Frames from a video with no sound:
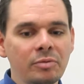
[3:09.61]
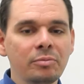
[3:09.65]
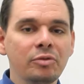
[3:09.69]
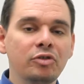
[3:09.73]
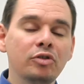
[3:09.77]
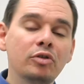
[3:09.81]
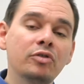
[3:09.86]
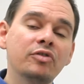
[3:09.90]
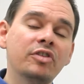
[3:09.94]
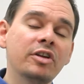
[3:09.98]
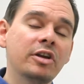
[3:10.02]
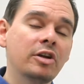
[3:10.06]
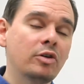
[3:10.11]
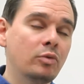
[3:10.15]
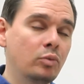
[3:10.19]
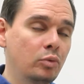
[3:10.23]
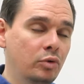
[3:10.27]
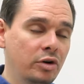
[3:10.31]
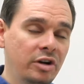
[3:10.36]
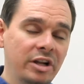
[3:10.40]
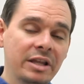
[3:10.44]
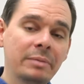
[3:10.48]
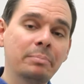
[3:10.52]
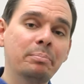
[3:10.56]
students that can
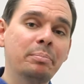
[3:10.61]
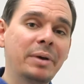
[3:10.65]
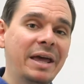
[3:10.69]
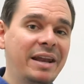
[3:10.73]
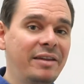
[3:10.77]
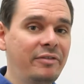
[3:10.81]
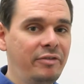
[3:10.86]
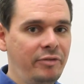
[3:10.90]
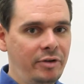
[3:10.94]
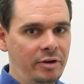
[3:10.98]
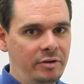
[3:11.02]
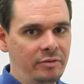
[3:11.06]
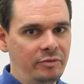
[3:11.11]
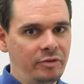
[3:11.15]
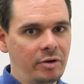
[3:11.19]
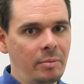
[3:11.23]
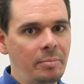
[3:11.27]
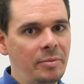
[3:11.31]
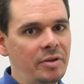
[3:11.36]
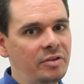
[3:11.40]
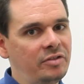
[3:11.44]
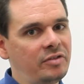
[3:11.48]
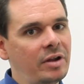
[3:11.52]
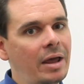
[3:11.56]
really benefit from
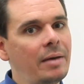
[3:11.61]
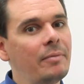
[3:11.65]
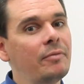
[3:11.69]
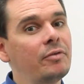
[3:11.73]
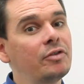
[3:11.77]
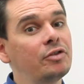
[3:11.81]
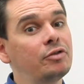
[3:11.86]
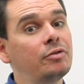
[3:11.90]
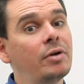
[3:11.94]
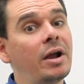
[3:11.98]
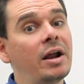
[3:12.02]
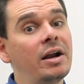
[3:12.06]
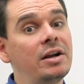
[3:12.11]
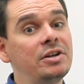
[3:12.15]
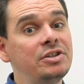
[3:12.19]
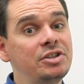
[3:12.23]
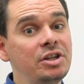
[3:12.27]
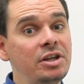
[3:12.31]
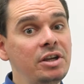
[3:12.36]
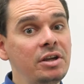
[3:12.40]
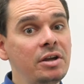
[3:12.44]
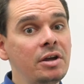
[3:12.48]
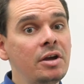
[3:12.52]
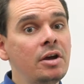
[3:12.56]
this type of a
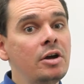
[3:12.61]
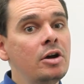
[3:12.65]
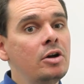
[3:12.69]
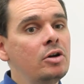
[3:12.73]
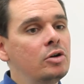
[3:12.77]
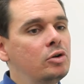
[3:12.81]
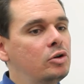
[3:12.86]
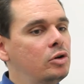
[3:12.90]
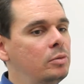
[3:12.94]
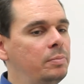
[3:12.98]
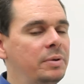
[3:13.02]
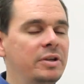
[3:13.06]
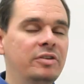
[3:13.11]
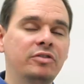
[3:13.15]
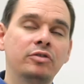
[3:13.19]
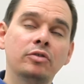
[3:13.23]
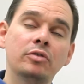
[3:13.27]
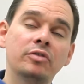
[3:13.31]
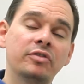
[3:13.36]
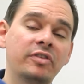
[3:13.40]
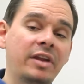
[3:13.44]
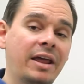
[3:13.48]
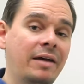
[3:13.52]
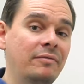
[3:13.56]
strategy could be
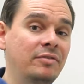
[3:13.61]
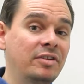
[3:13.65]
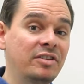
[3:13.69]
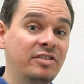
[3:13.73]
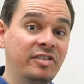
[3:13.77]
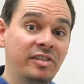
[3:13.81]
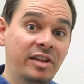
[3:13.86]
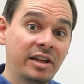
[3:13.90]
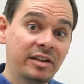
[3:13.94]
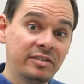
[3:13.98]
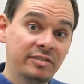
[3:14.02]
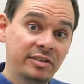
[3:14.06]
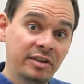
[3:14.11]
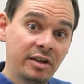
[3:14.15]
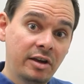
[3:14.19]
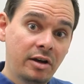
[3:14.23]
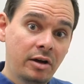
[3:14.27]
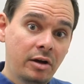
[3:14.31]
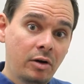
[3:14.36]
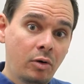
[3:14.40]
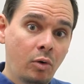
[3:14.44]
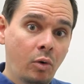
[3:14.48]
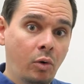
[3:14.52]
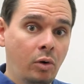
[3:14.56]
students that have
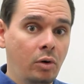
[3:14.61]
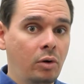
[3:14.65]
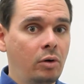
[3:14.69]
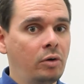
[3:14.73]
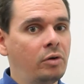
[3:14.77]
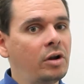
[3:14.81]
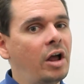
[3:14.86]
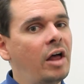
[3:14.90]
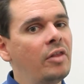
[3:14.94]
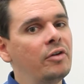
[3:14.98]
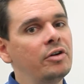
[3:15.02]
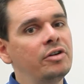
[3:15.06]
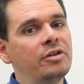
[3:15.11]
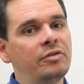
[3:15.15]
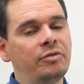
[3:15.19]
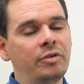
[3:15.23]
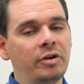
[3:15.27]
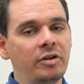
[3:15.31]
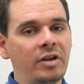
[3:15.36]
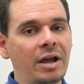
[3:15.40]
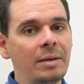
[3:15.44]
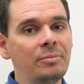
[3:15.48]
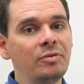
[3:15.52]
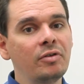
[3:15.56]
dyslexia or other
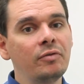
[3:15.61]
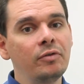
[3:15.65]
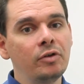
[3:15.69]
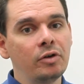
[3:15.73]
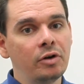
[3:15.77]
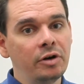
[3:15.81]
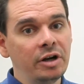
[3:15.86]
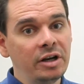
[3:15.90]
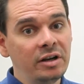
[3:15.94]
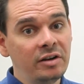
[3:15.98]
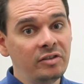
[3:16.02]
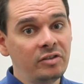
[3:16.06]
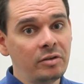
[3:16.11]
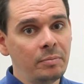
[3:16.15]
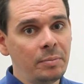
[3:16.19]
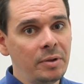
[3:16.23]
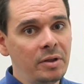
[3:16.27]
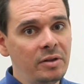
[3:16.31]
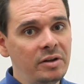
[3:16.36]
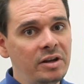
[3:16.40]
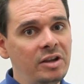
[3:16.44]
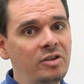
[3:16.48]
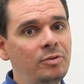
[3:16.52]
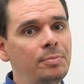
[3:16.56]
different types of learning
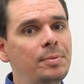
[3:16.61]
disabilities,